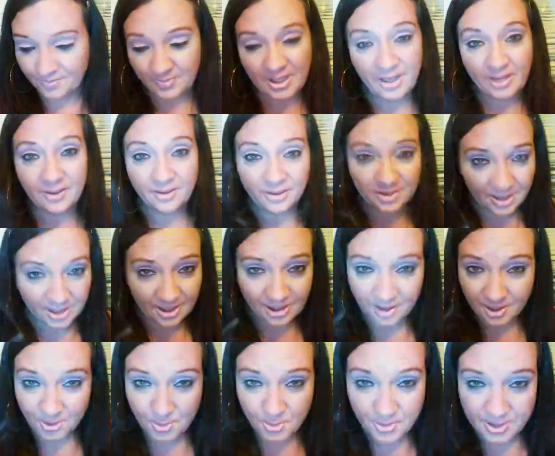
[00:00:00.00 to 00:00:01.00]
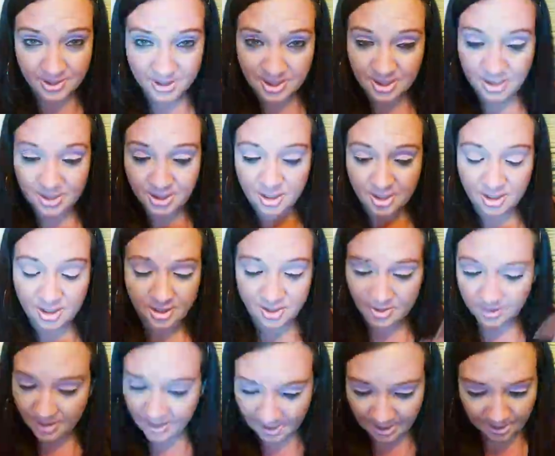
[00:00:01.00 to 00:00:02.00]
Everything in the message
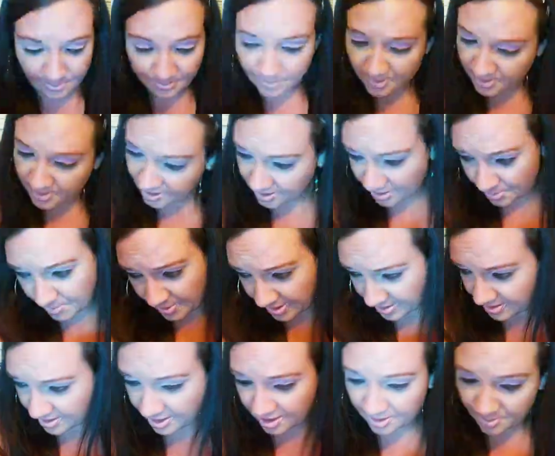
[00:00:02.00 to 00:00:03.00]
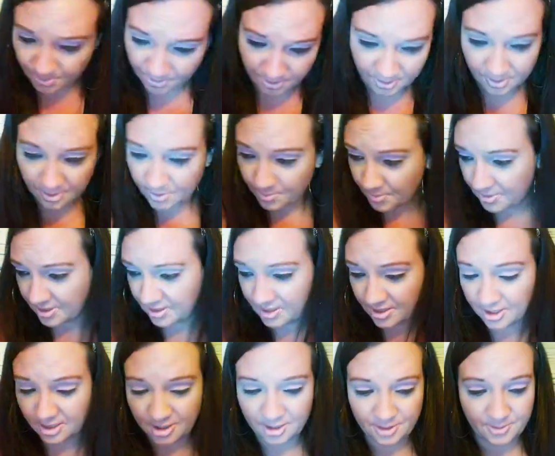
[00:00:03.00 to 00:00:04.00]
that happens in the message is part of the
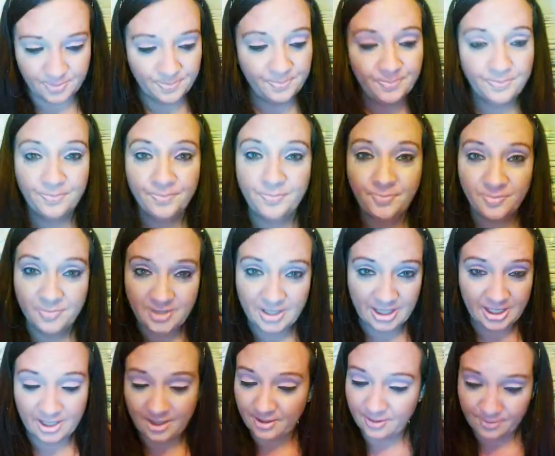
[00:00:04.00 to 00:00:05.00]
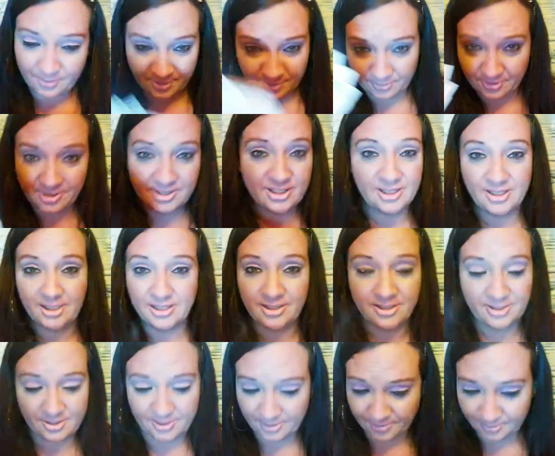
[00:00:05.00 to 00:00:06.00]
message. Take it how it
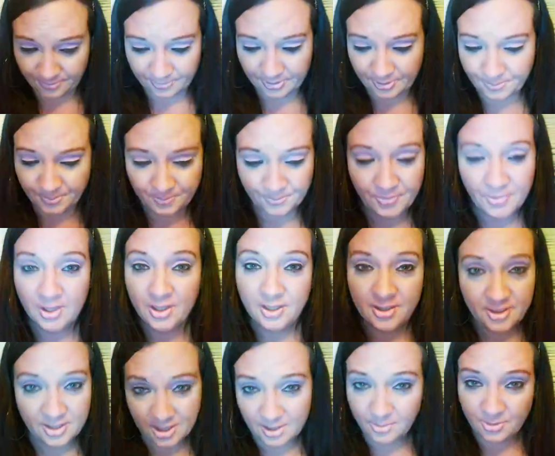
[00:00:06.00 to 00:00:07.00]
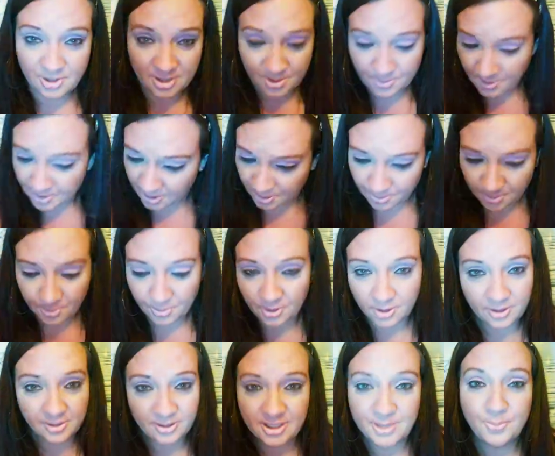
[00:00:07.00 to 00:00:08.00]
resonates. I don't know. Something's about to be
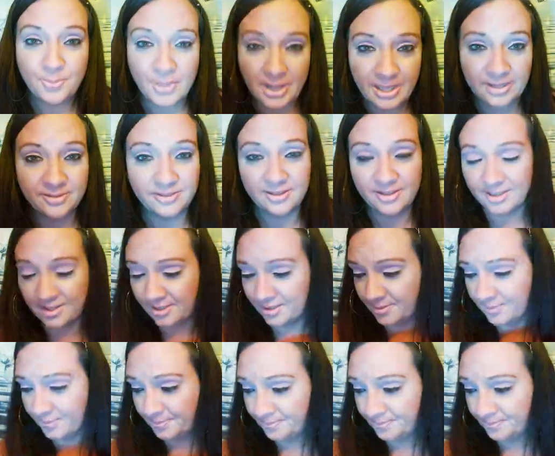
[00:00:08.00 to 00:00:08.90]
brought into balance.